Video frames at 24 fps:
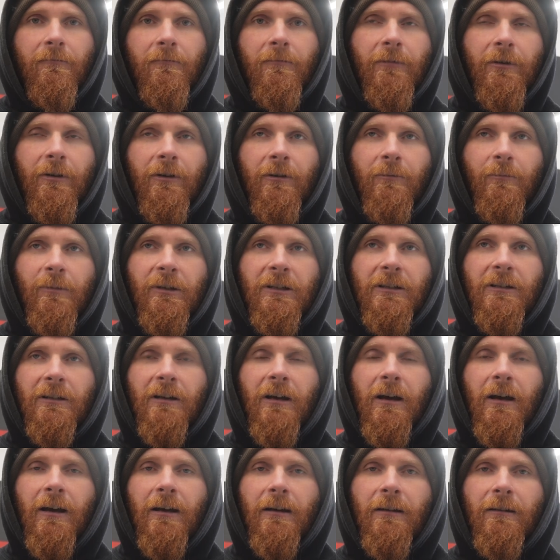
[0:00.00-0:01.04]
Gonna be
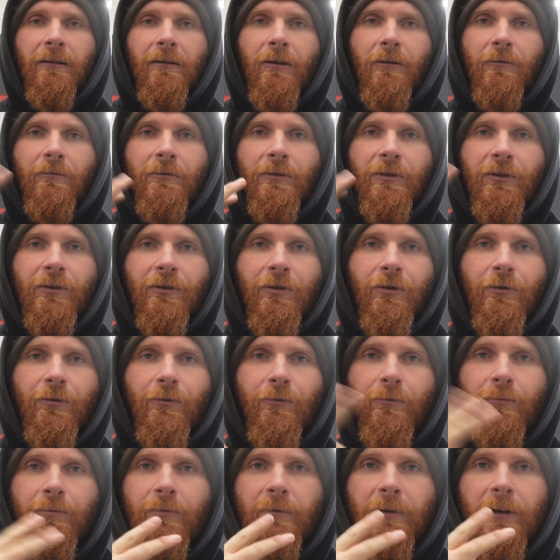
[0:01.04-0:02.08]
starting those
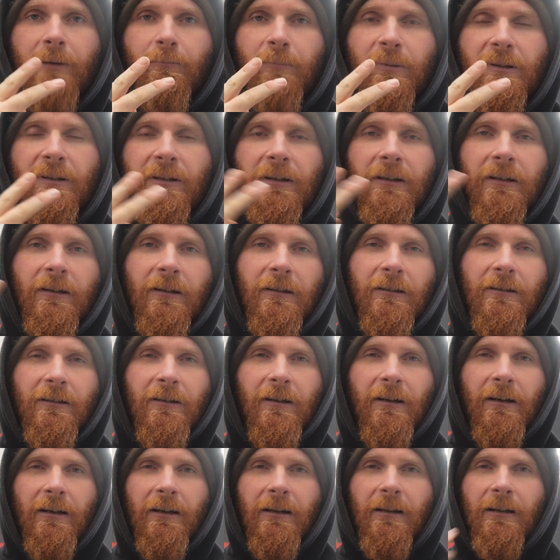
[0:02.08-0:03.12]
two in particular
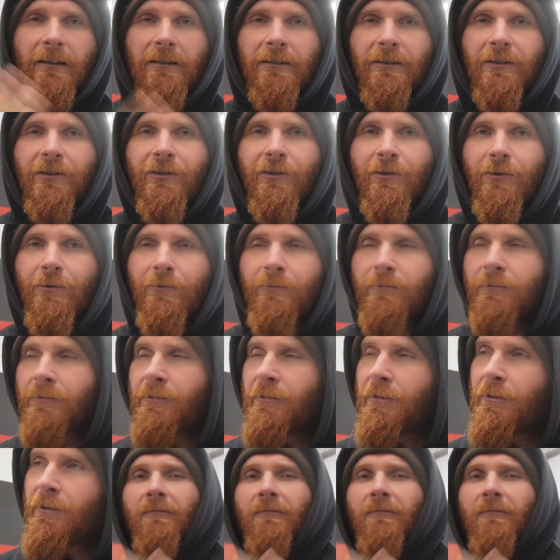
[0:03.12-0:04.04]
Skylines soon.